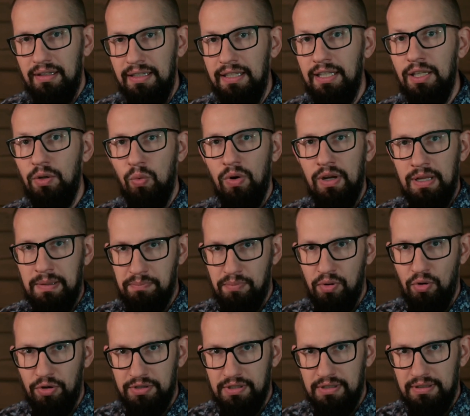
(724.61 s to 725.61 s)
equally
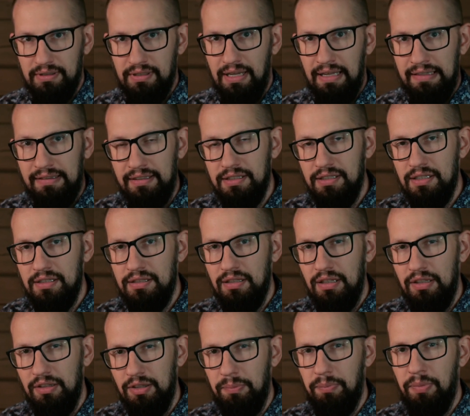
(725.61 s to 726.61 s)
important, and this is
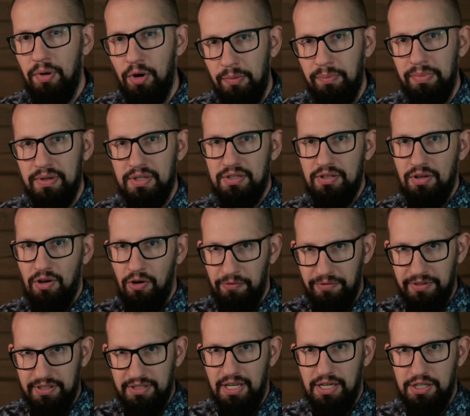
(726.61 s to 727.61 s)
the purpose
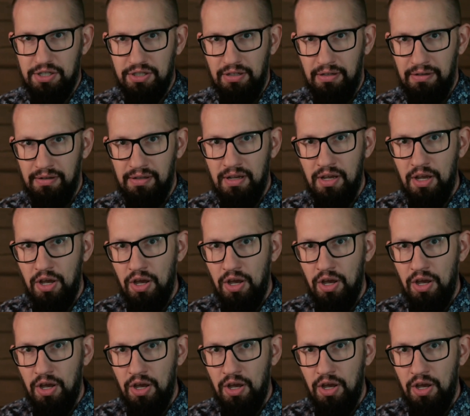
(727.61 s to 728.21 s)
of the session.